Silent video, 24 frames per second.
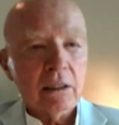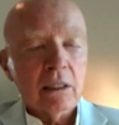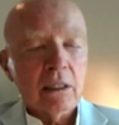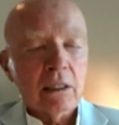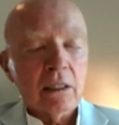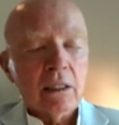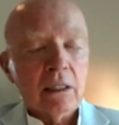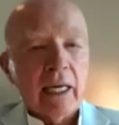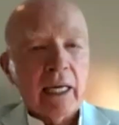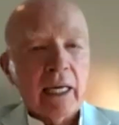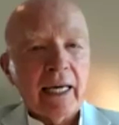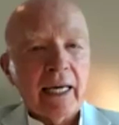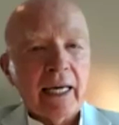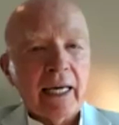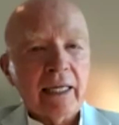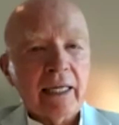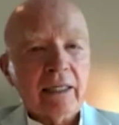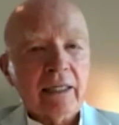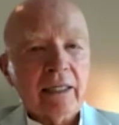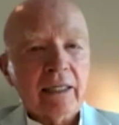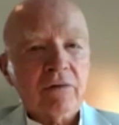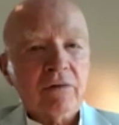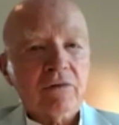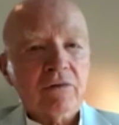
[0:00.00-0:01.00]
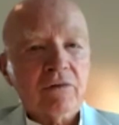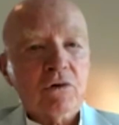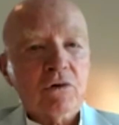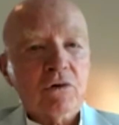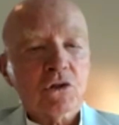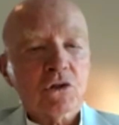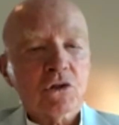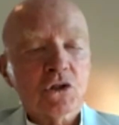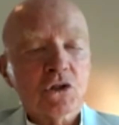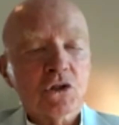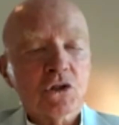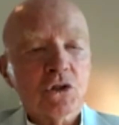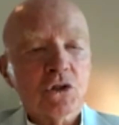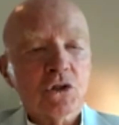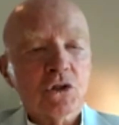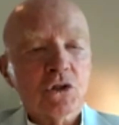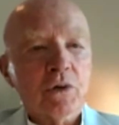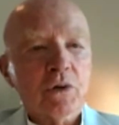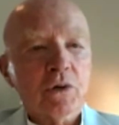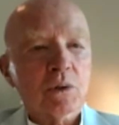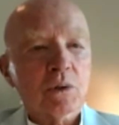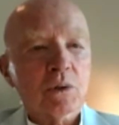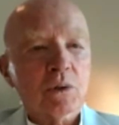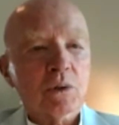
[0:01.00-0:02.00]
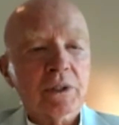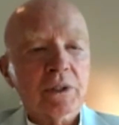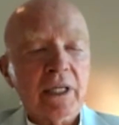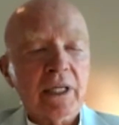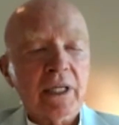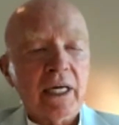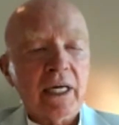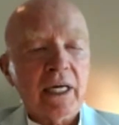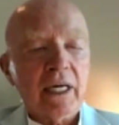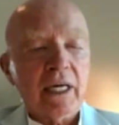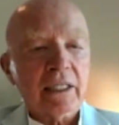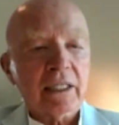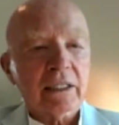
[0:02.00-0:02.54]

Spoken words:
And of course, the Ukrainians will not give in.